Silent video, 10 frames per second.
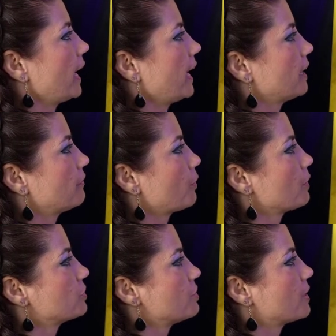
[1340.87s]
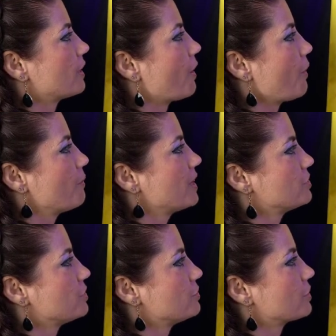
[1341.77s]
And of course you can
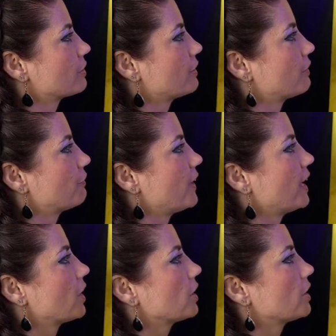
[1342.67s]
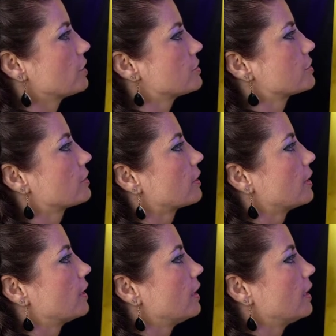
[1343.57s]
always use your little fingers.
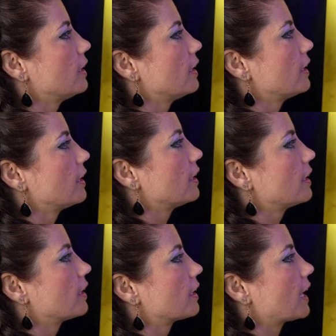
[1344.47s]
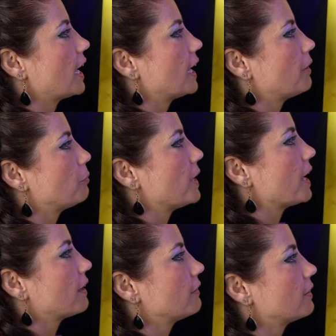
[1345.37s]
Kind of help you
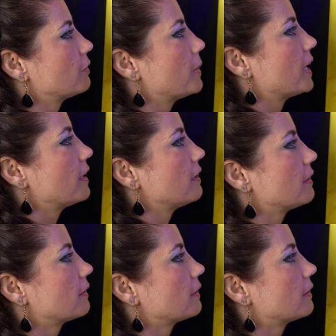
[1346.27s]
out a little bit.